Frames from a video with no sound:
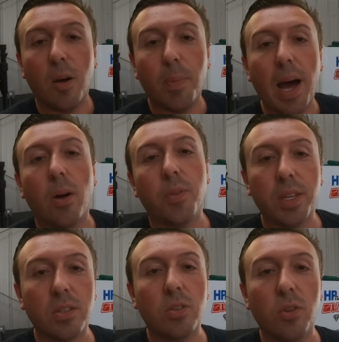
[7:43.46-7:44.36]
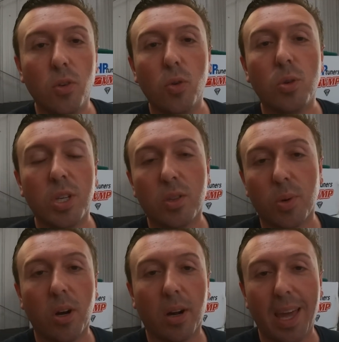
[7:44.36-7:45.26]
about this new Gen
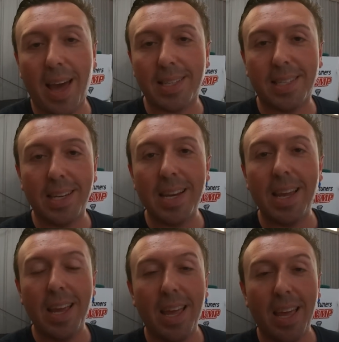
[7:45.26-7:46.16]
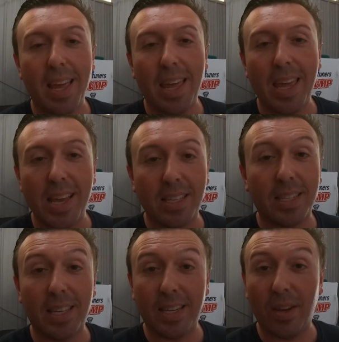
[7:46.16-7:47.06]
3R casting
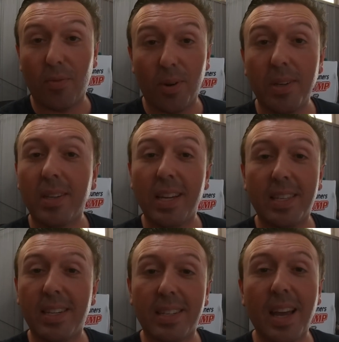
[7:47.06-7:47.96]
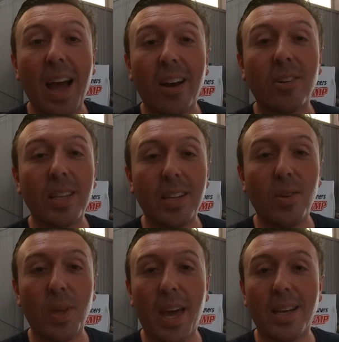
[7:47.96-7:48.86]
is different. It's an entirely
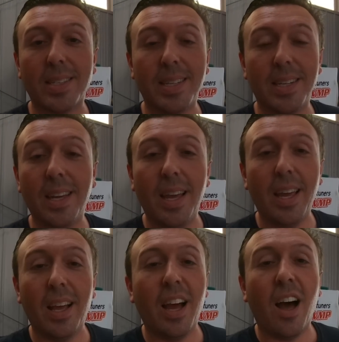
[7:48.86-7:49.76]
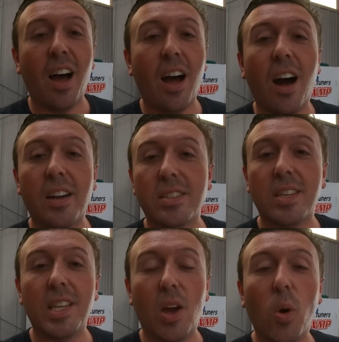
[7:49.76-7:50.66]
new casting.
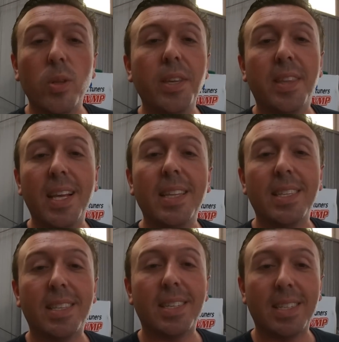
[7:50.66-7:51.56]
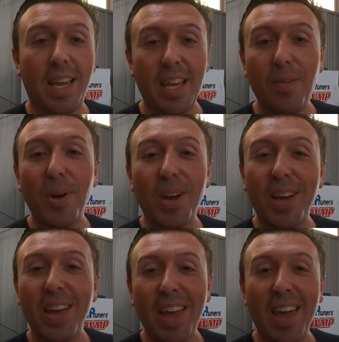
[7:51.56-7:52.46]
Honestly, the only thing that's the same
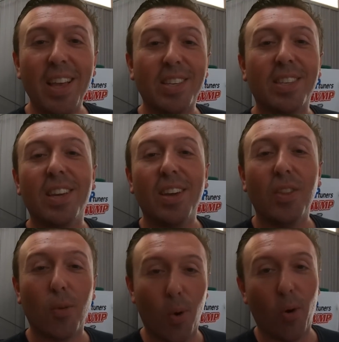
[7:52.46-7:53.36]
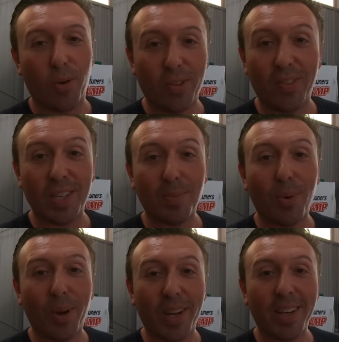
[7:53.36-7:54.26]
is the rotors to this
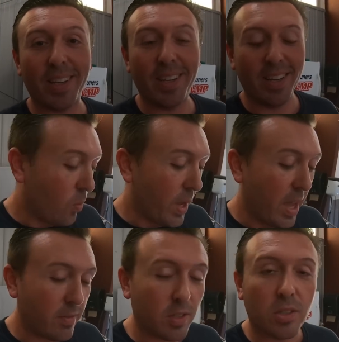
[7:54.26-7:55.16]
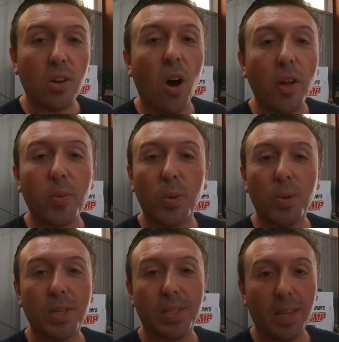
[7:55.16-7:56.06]
point. We have just gone through
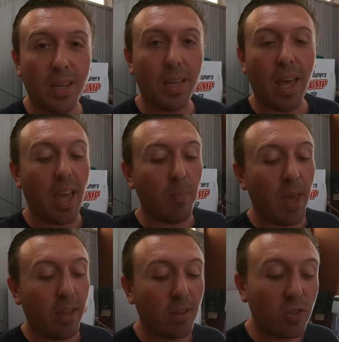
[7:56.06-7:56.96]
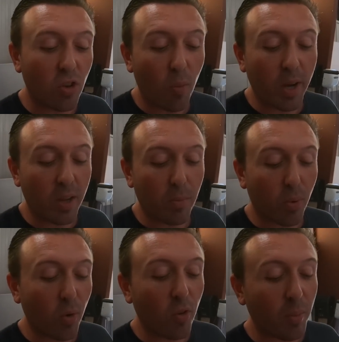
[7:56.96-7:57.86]
this thing and made so many
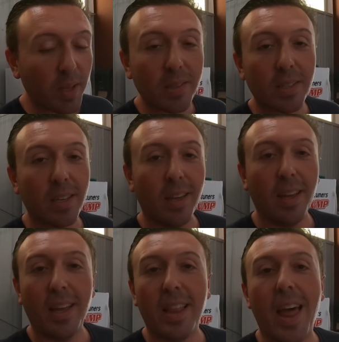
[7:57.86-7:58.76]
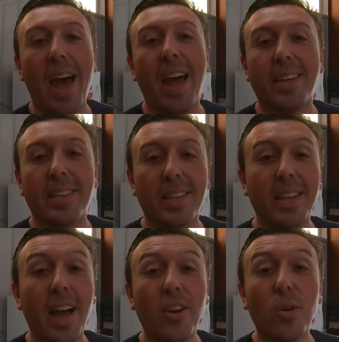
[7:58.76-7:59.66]
improvements that the
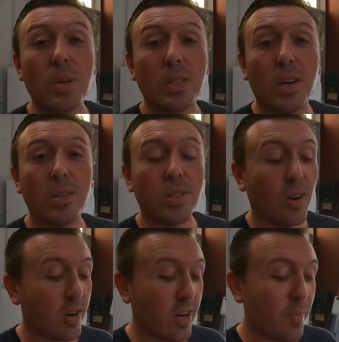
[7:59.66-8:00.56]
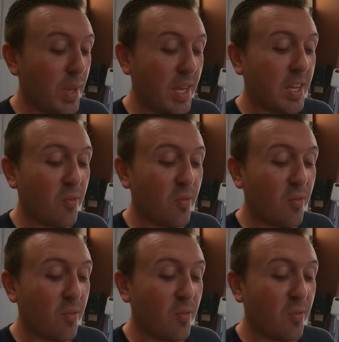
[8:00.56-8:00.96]
dyno results are gonna be